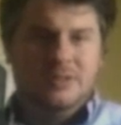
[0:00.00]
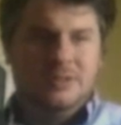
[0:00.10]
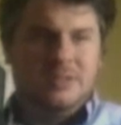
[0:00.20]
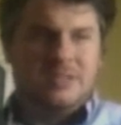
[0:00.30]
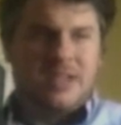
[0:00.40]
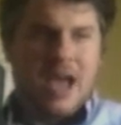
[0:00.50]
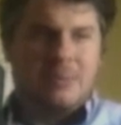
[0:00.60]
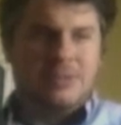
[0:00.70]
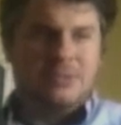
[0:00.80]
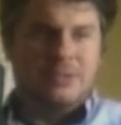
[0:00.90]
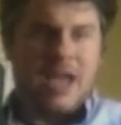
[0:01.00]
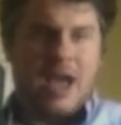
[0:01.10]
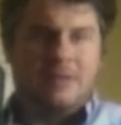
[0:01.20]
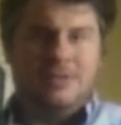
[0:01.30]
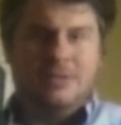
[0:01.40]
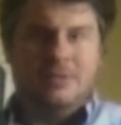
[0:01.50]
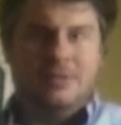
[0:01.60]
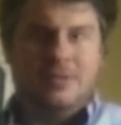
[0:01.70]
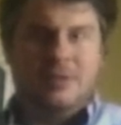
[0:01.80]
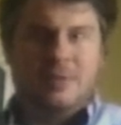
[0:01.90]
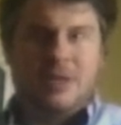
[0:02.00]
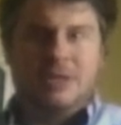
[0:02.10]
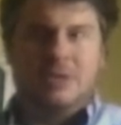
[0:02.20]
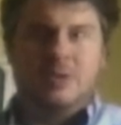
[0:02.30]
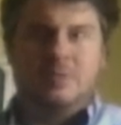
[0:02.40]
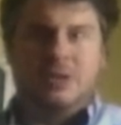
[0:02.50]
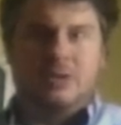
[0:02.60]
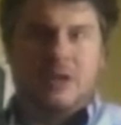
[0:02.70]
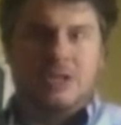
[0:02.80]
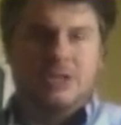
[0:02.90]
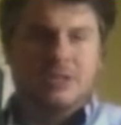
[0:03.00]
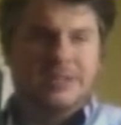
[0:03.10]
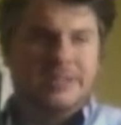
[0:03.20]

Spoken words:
unless they absolutely have to, and then they might do it begrudgingly.